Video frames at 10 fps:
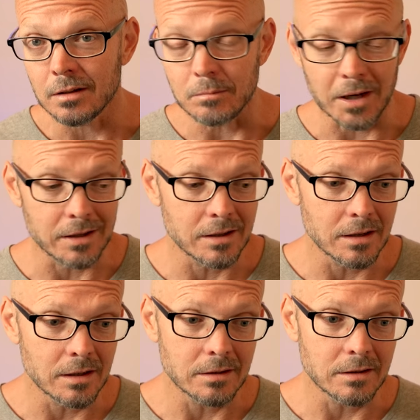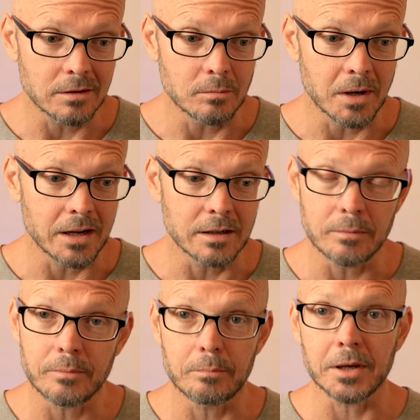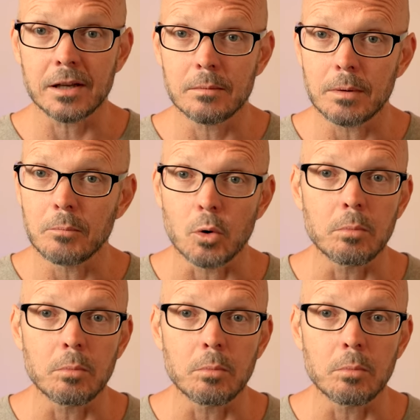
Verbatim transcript: You might get a, you might end up picking up on more